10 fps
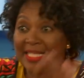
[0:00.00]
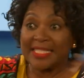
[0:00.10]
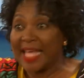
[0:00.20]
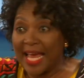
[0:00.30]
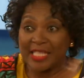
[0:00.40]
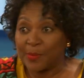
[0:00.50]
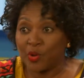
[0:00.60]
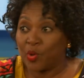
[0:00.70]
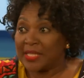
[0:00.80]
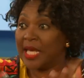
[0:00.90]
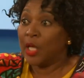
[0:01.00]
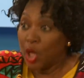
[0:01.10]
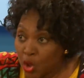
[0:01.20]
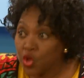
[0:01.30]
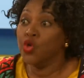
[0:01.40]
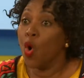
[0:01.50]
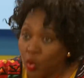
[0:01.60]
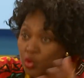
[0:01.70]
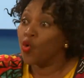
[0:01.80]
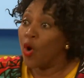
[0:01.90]
the signs because they're
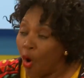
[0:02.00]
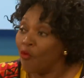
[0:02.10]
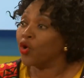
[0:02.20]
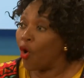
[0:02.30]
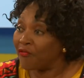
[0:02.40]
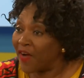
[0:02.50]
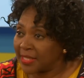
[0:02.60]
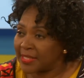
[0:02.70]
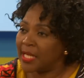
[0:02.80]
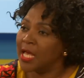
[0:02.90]
known to all of us.